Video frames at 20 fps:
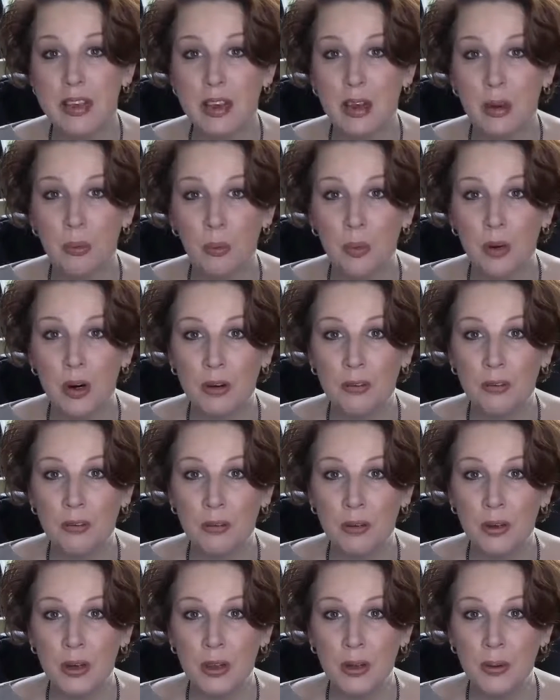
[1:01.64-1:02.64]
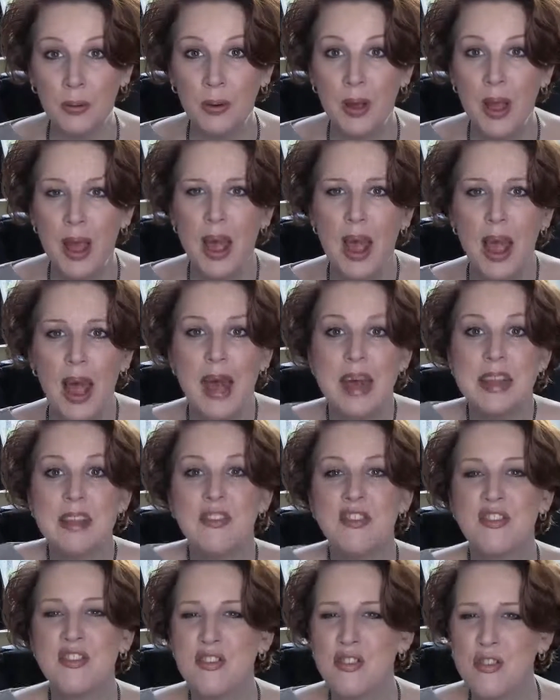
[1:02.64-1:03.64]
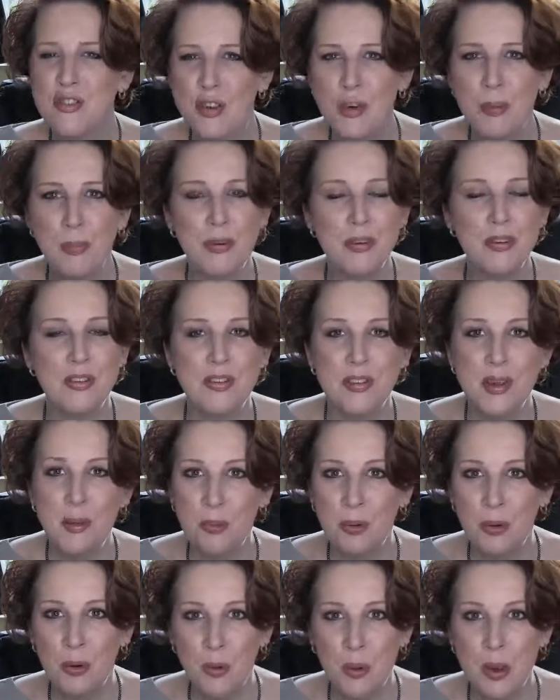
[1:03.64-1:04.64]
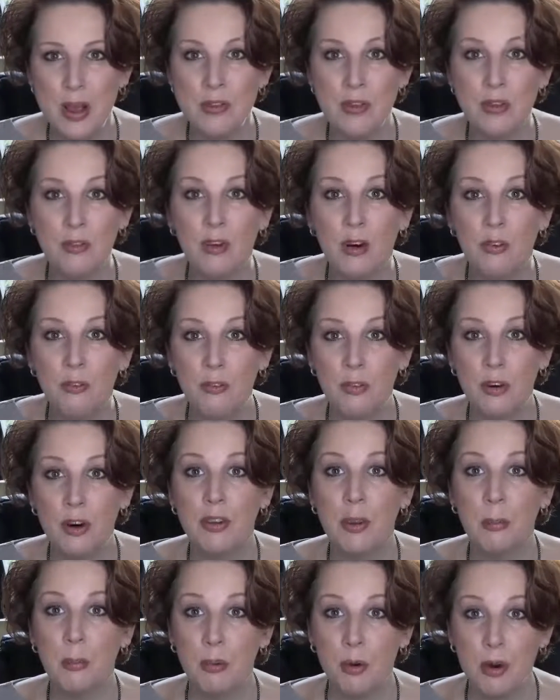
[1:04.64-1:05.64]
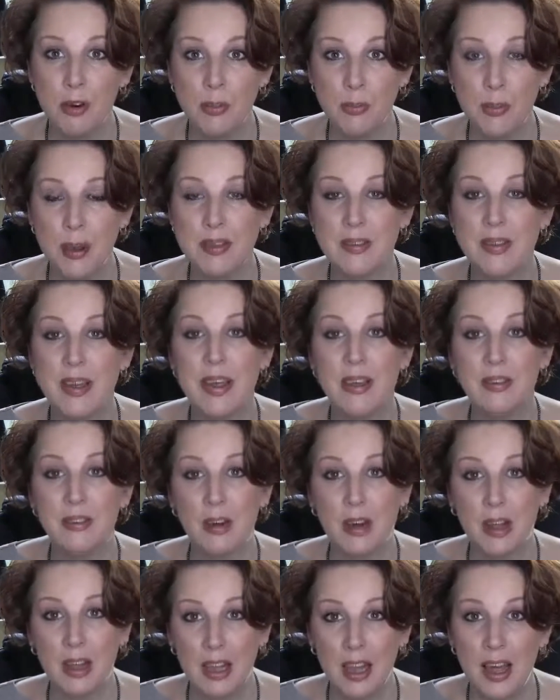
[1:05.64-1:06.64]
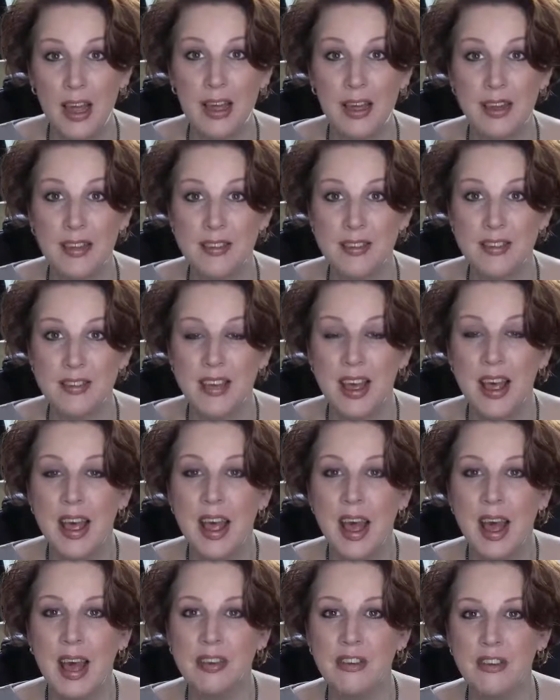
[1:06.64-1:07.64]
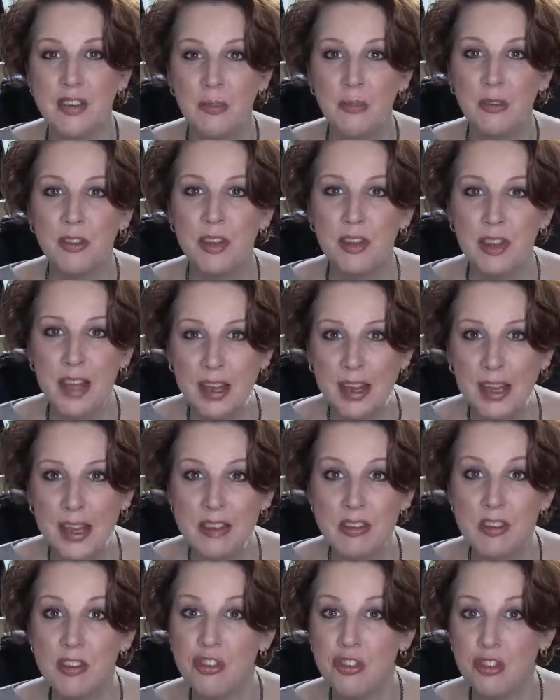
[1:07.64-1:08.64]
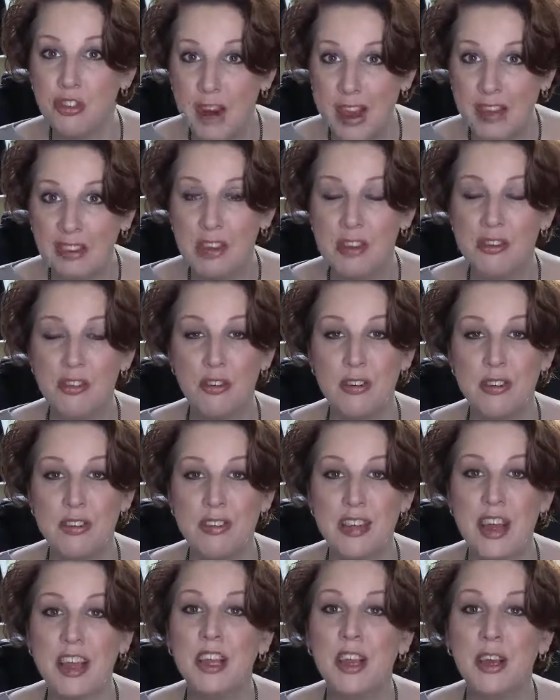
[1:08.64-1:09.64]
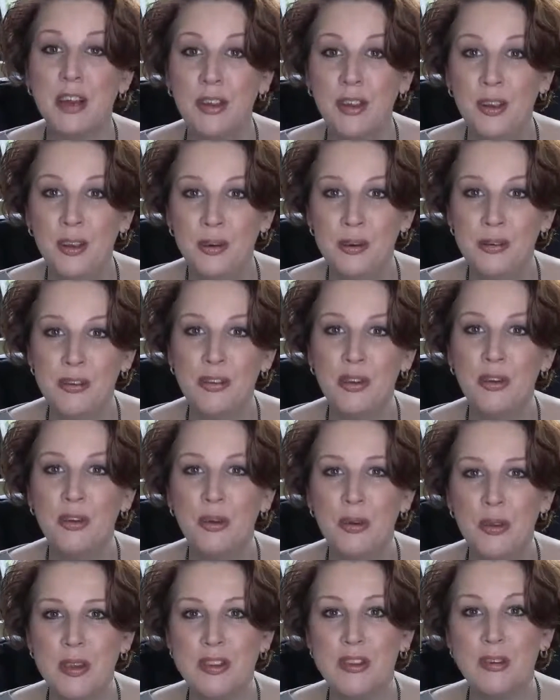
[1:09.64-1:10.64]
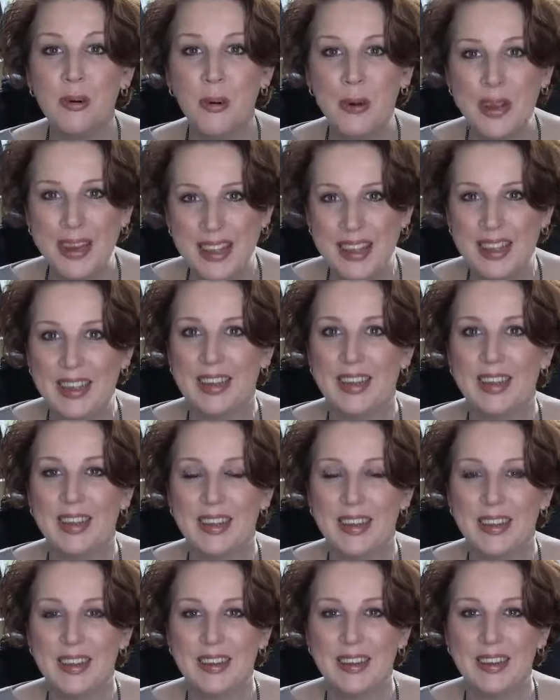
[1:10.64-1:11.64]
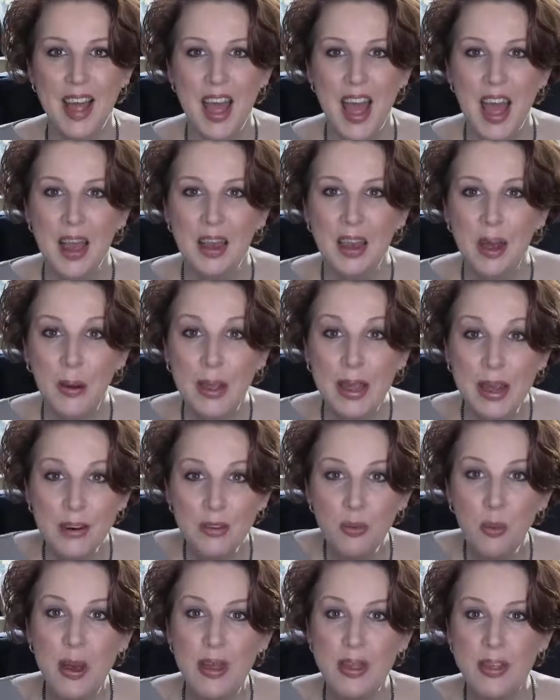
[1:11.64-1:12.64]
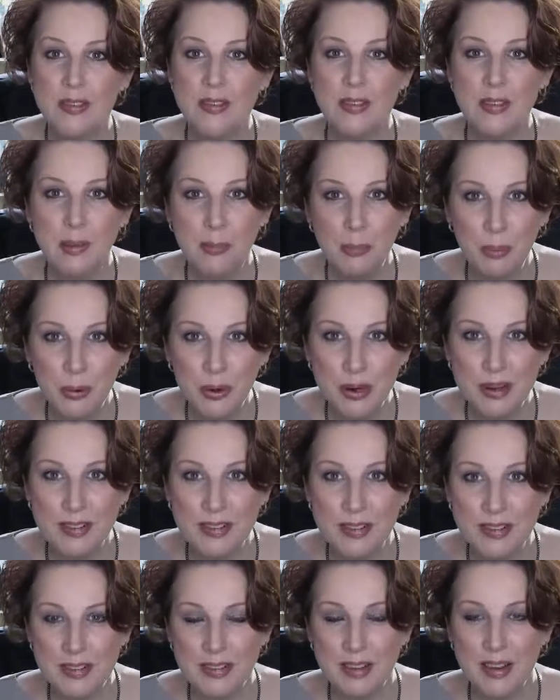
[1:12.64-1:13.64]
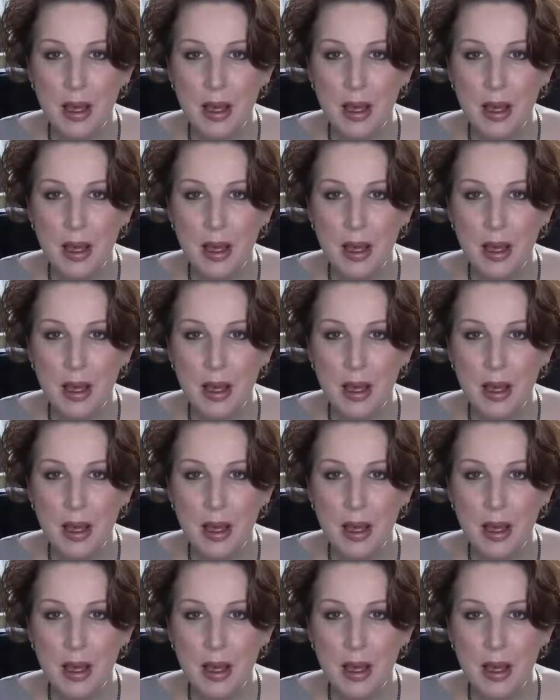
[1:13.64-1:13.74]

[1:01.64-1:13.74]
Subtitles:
can work for you, and super simple ways of converting prospects into clients, and some of the techniques and strategies that you can use to do this quickly. Now, here's why this is important.